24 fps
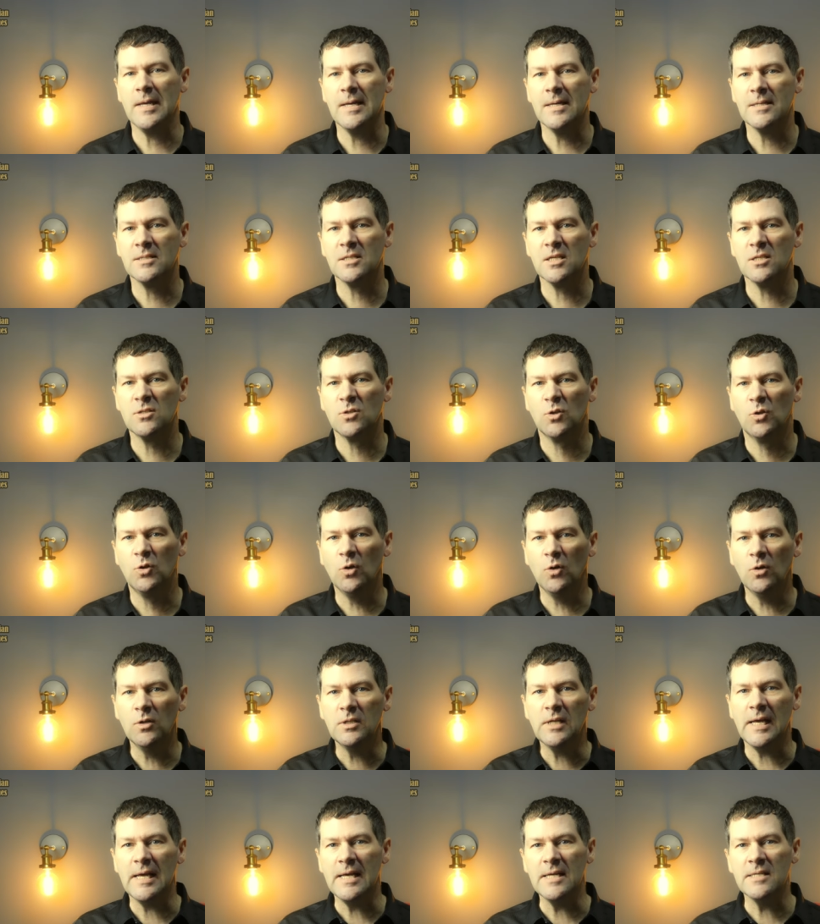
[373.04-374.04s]
years is
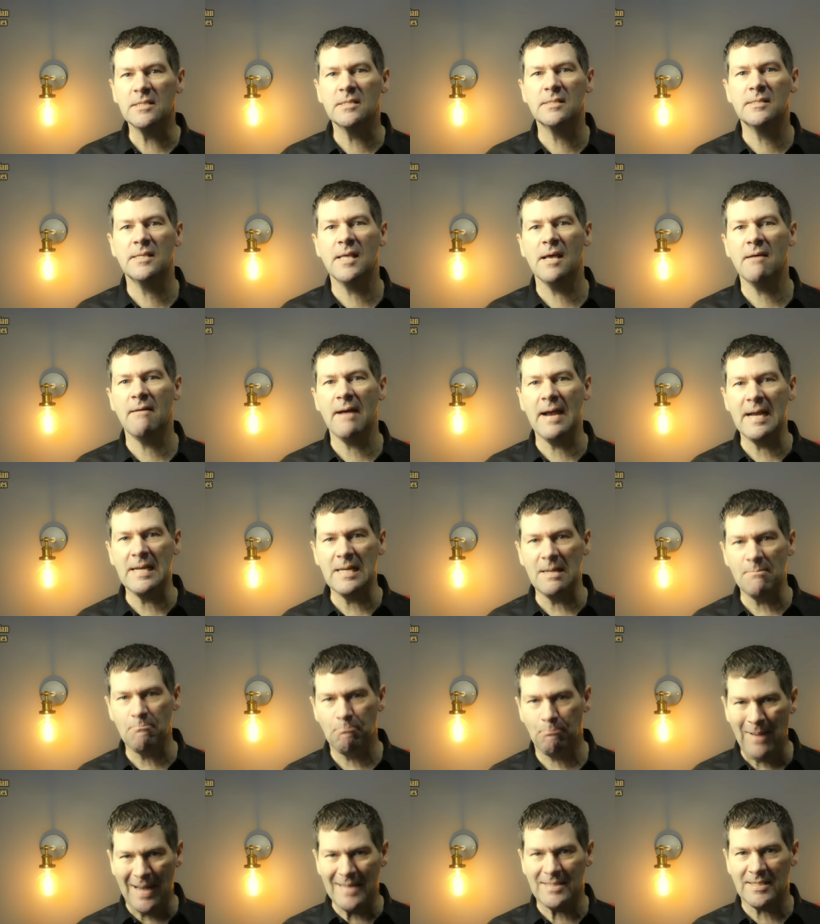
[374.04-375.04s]
good. Is there any
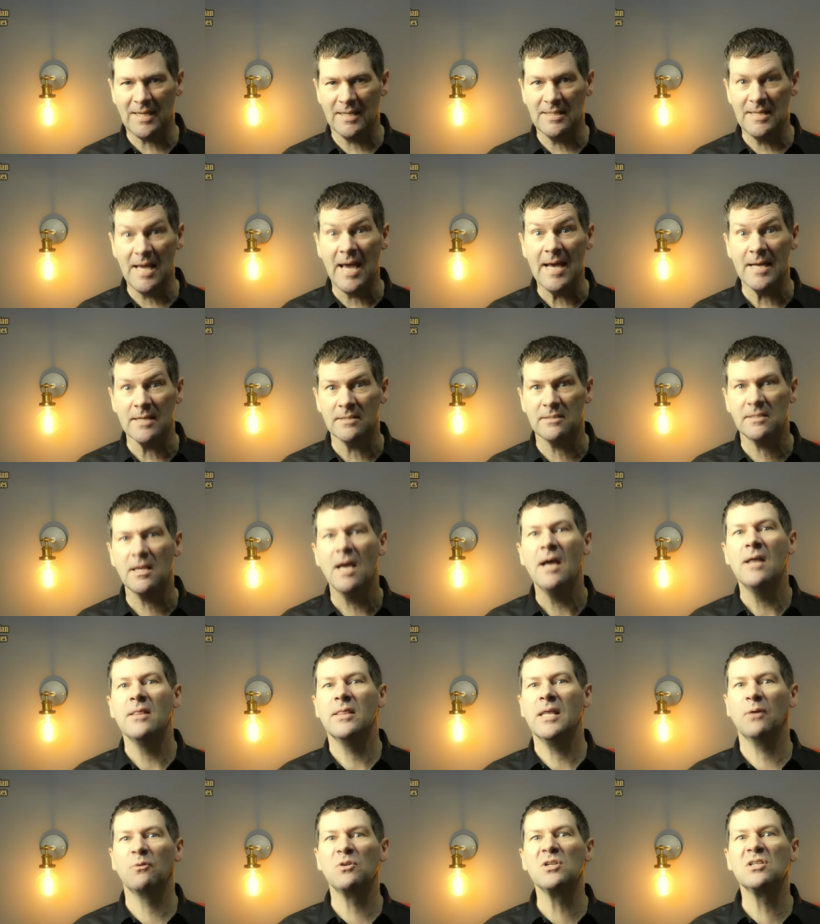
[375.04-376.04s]
better? Yes,
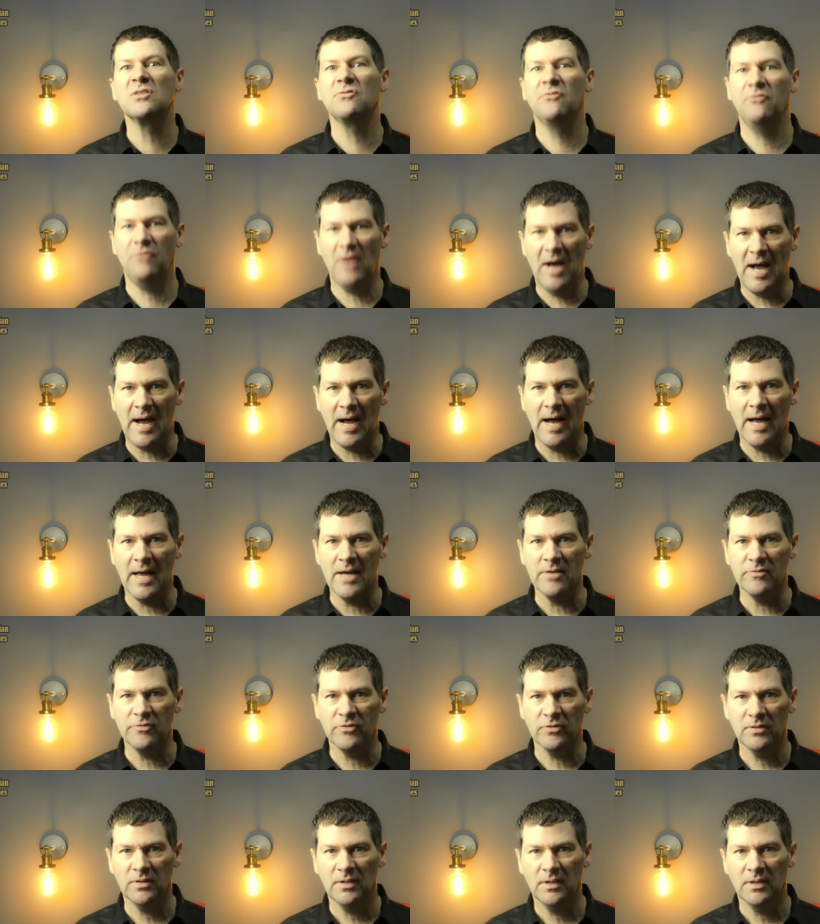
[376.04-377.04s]
there is five.